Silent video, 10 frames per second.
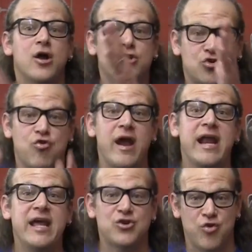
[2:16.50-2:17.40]

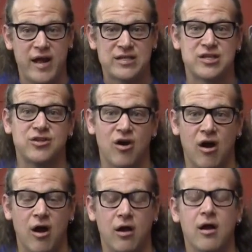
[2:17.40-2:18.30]
Training trains the
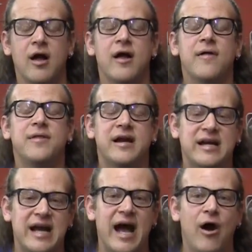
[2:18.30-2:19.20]
dog the
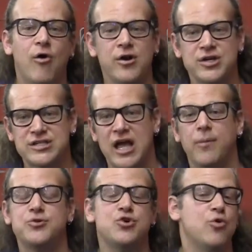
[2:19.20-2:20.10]
collar just
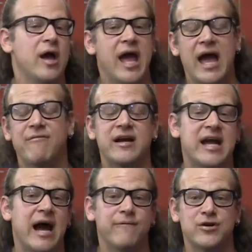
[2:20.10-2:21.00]
helps you have a
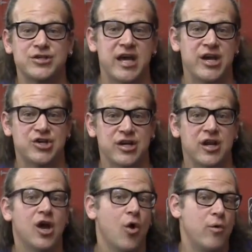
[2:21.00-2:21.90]

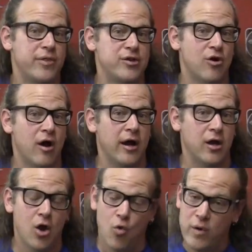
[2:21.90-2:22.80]
conversation with the
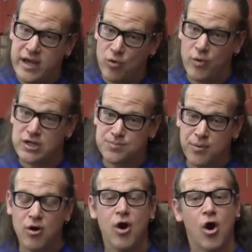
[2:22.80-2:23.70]
dog. We can
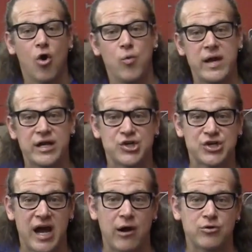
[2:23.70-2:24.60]
whisper or we can
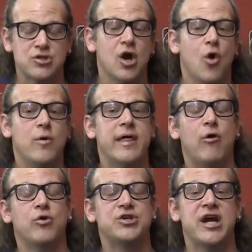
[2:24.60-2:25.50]
shout
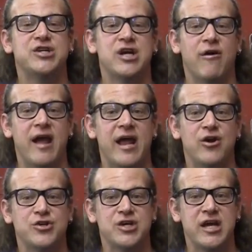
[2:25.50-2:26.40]
without changing our
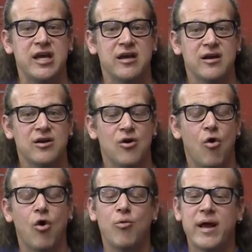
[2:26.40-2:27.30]
energy
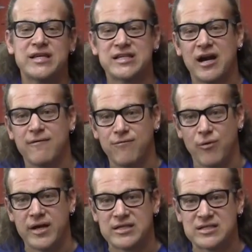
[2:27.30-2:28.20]
or raising our
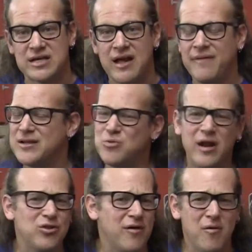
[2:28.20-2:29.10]
voice. That's what
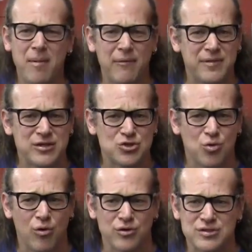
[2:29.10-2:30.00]
I love about these
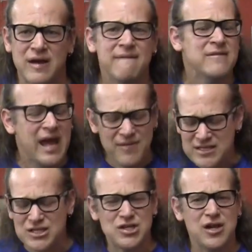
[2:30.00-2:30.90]
tools. And
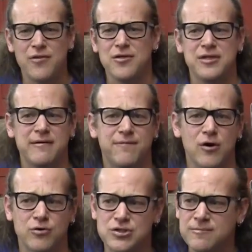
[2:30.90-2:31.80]
this is another thing,
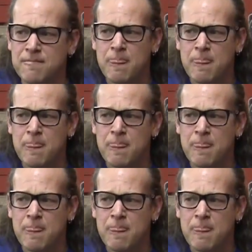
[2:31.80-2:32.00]
folks.